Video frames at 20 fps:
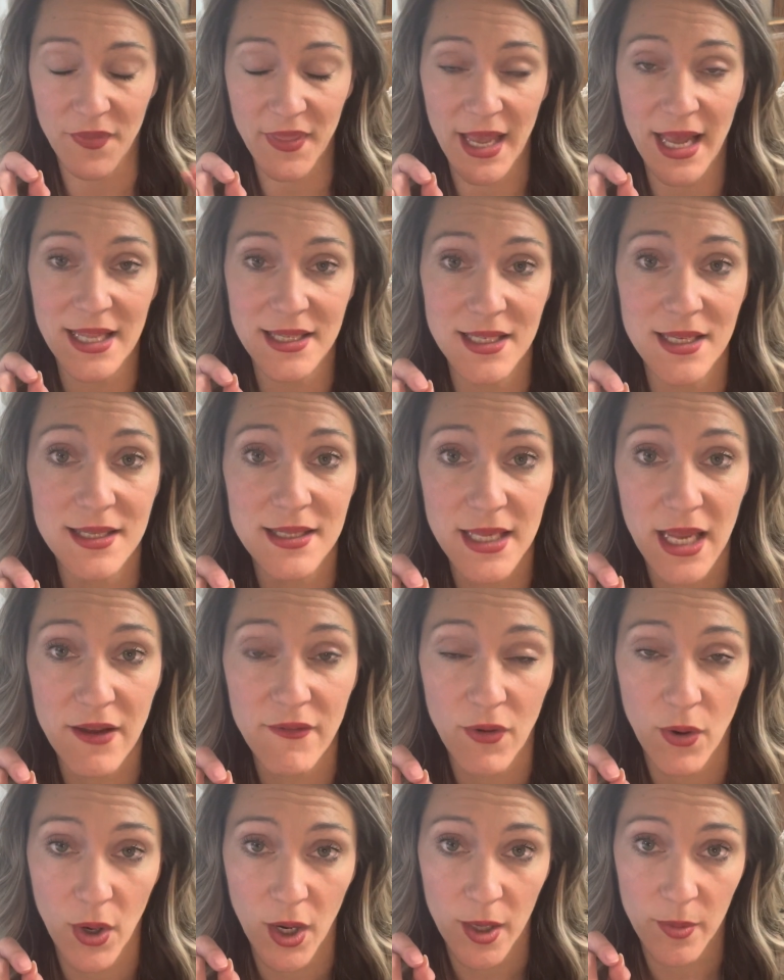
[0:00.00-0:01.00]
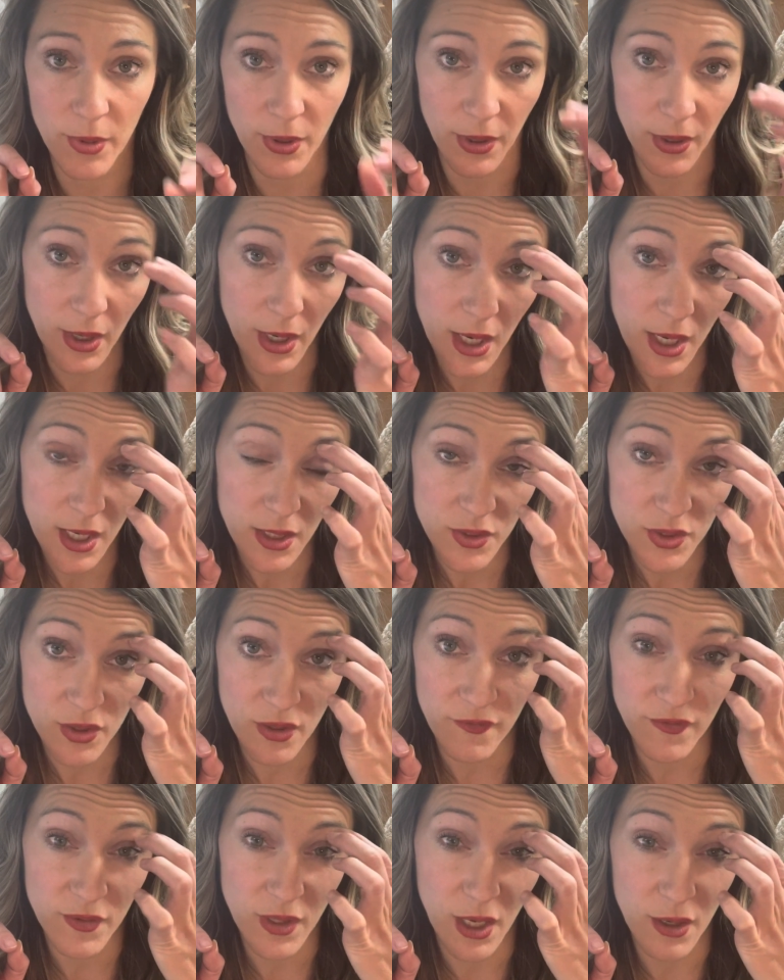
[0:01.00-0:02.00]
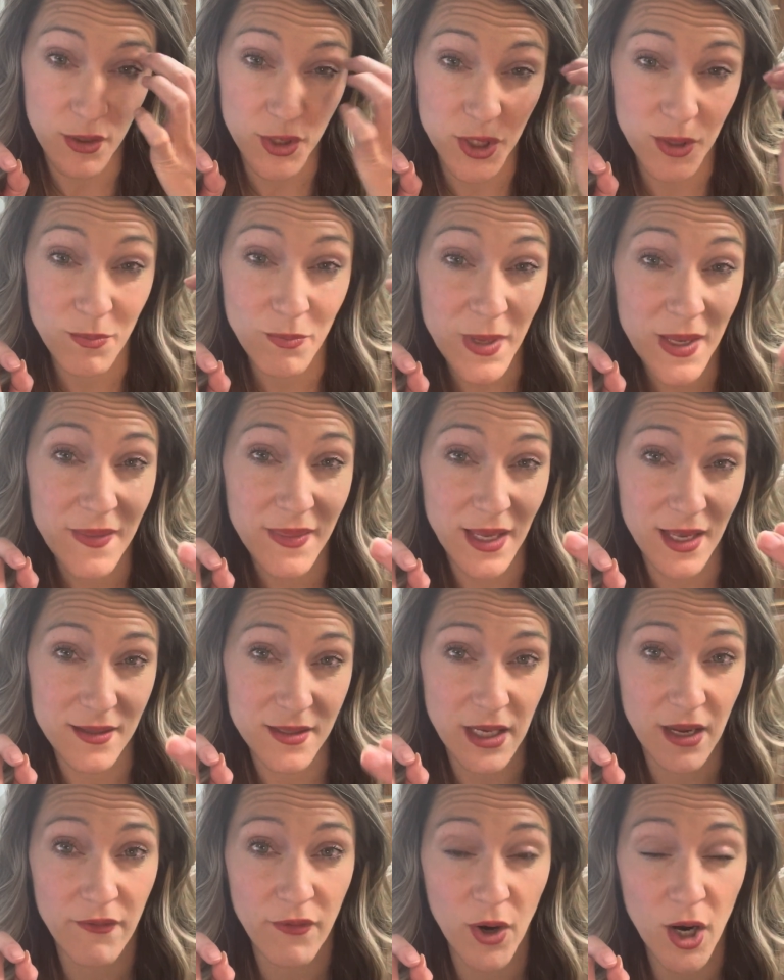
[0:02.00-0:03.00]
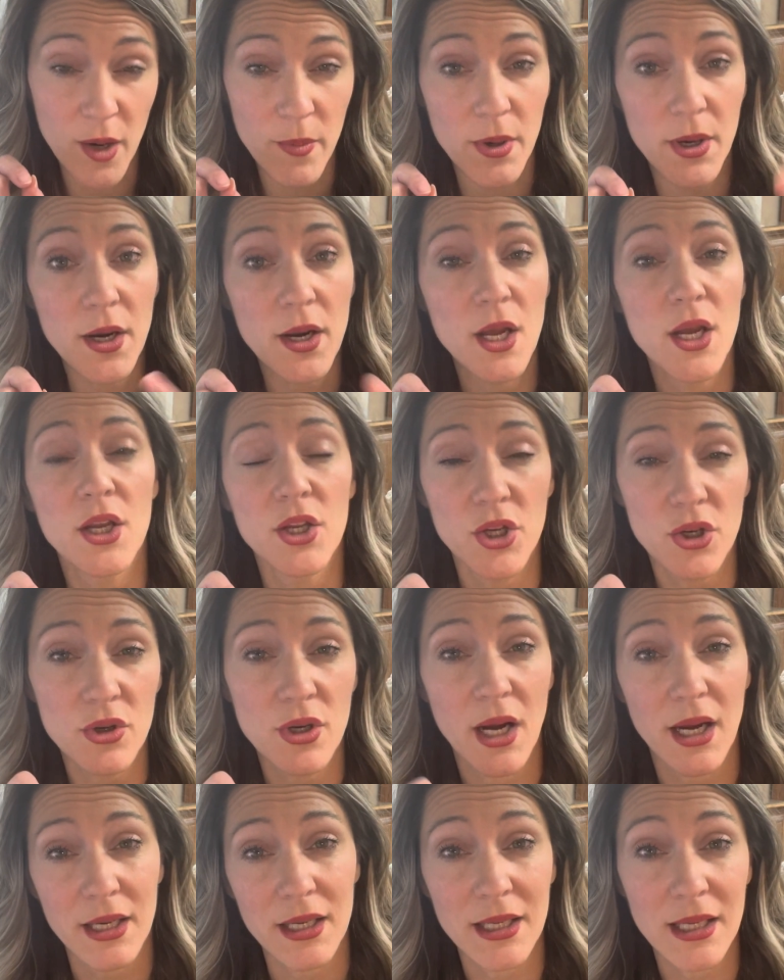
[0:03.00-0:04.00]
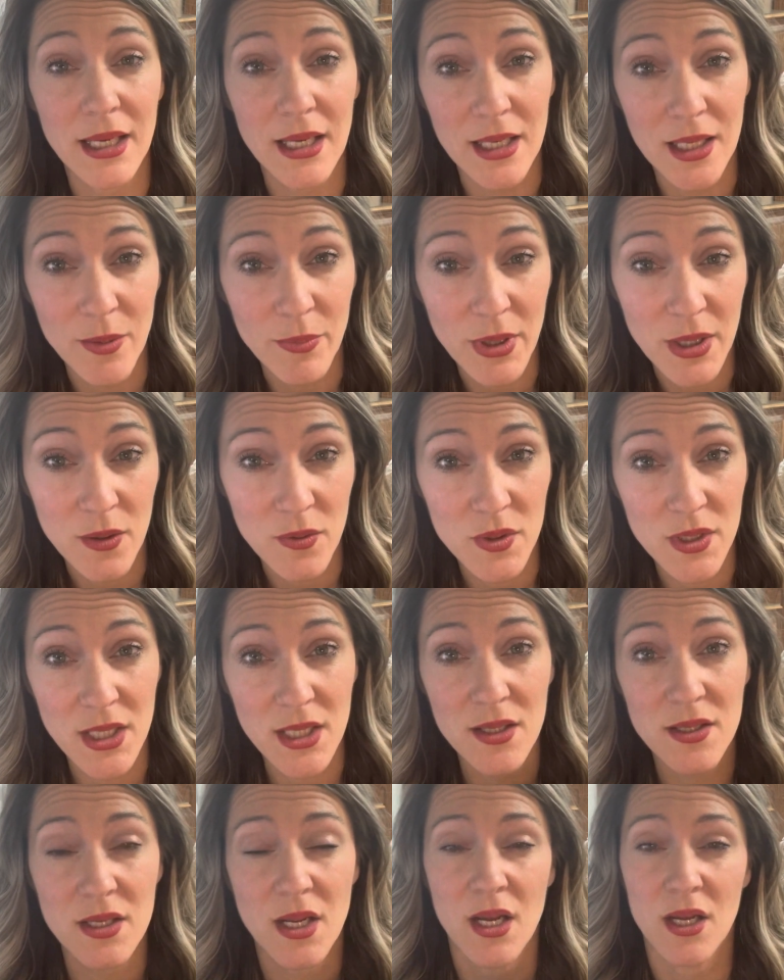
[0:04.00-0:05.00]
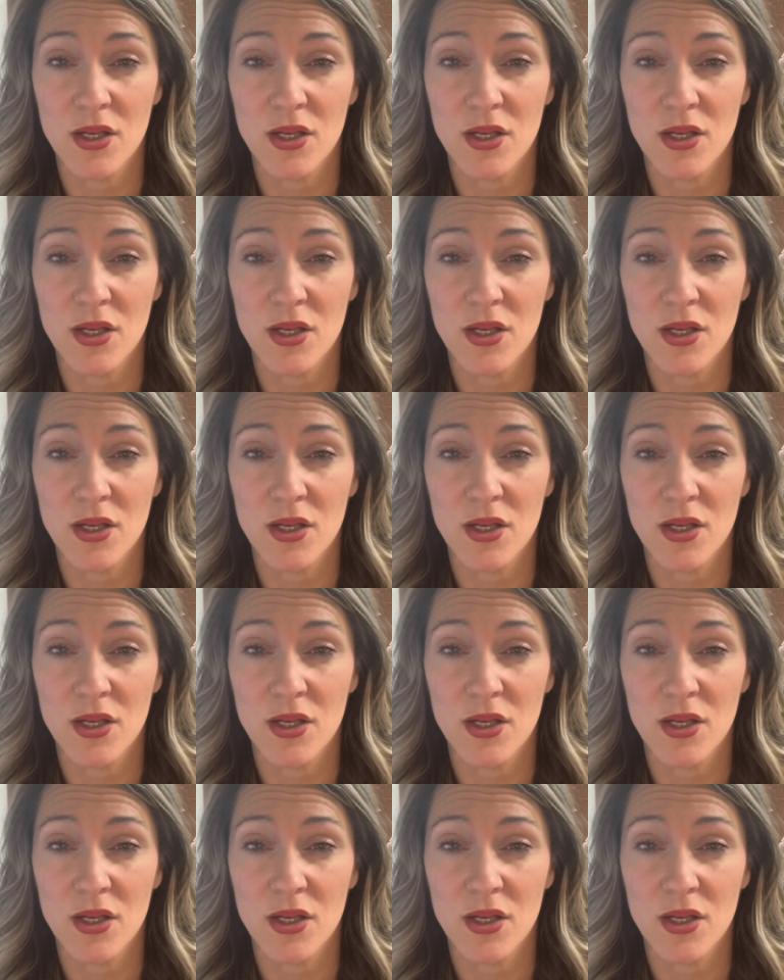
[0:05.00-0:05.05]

That's a safe harbor. So as long as you meet that safe harbor, you're not going to get any penalties.